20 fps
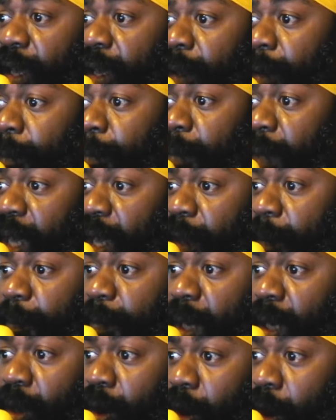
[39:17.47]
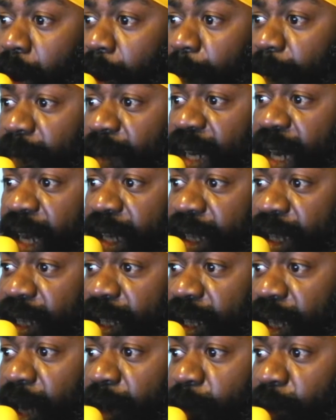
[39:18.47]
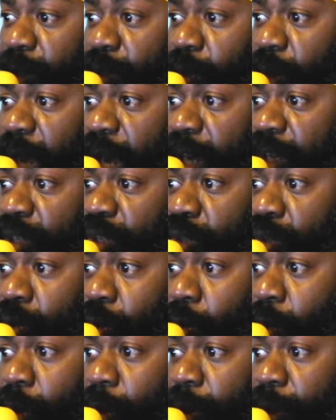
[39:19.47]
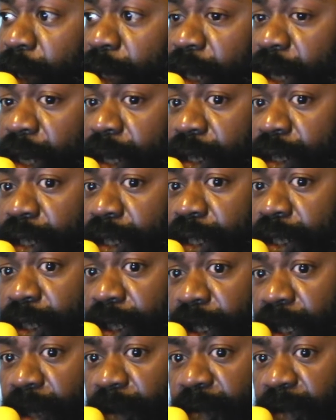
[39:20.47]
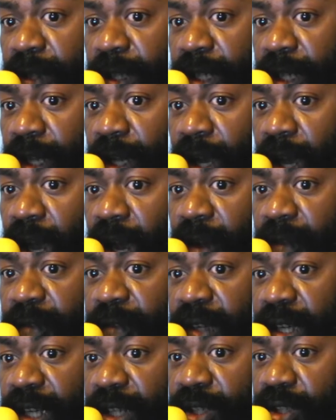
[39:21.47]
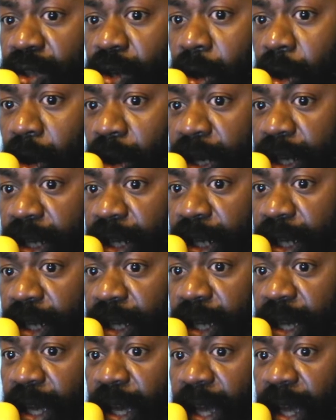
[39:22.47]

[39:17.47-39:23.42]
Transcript: may become necessary to ensure the safety of its colony